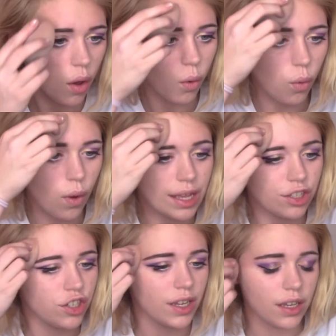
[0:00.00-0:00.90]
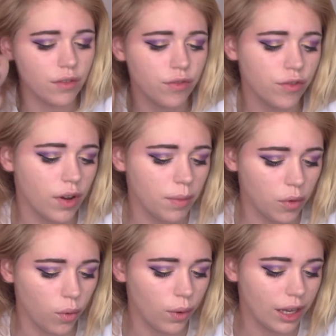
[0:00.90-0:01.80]
watching from the
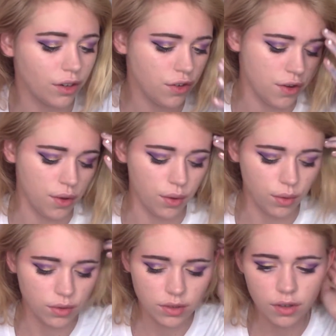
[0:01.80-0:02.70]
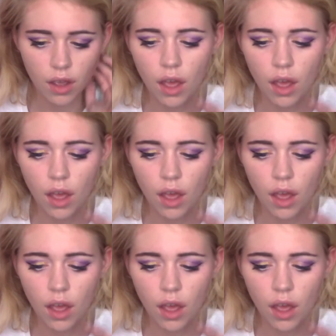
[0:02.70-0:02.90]
windows,